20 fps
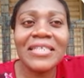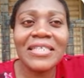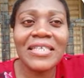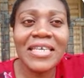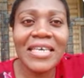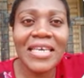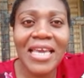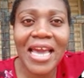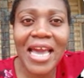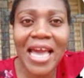
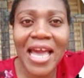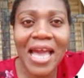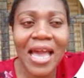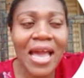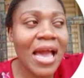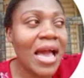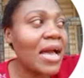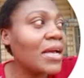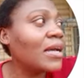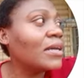Here,
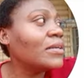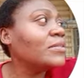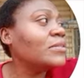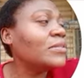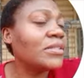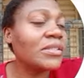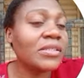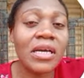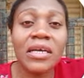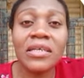
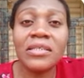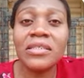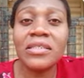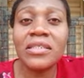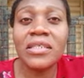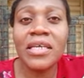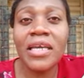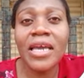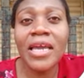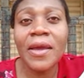as you can
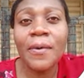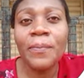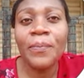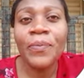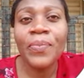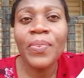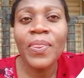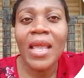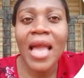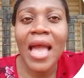see,
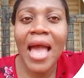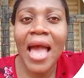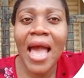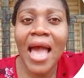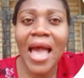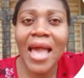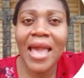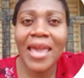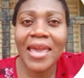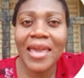
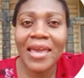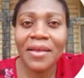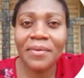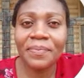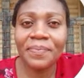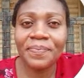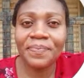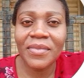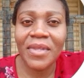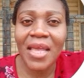I
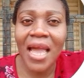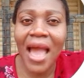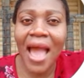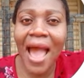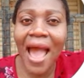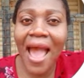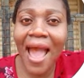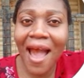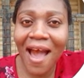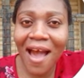
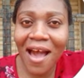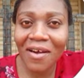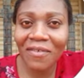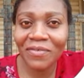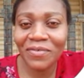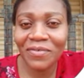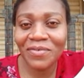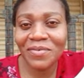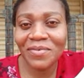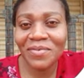have,
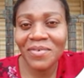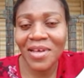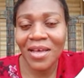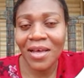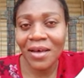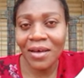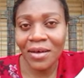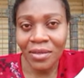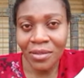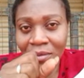
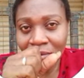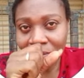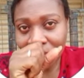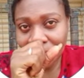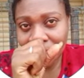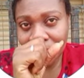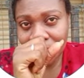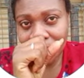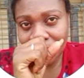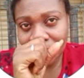
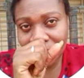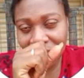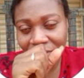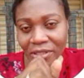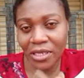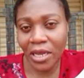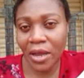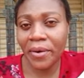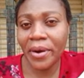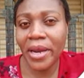
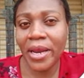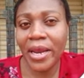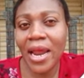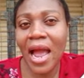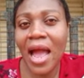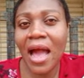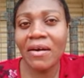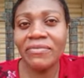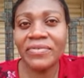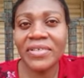sorry,
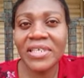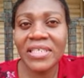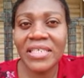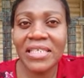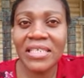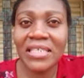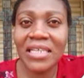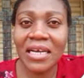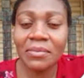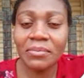I've
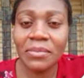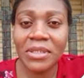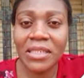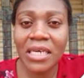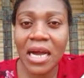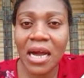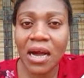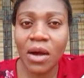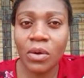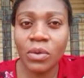written them
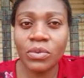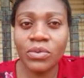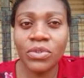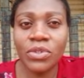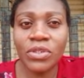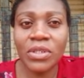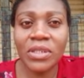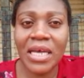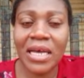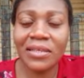down
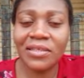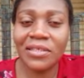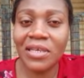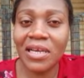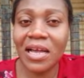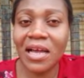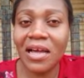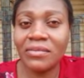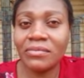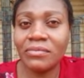so that you
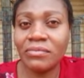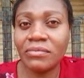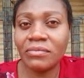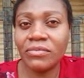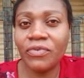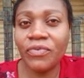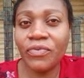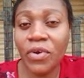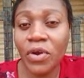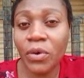can
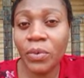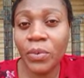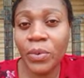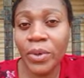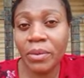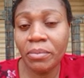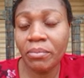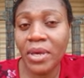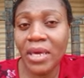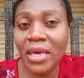flow
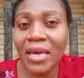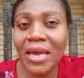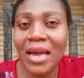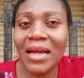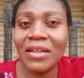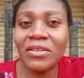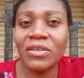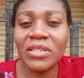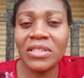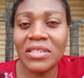with me
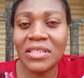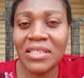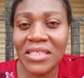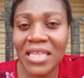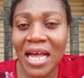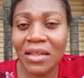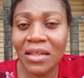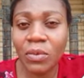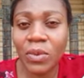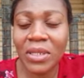and
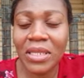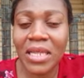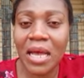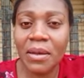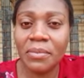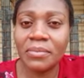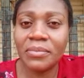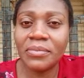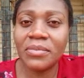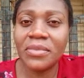understand what
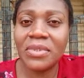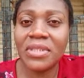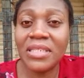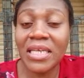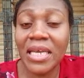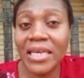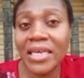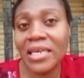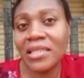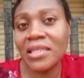I'm
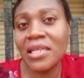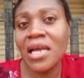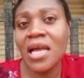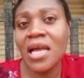saying.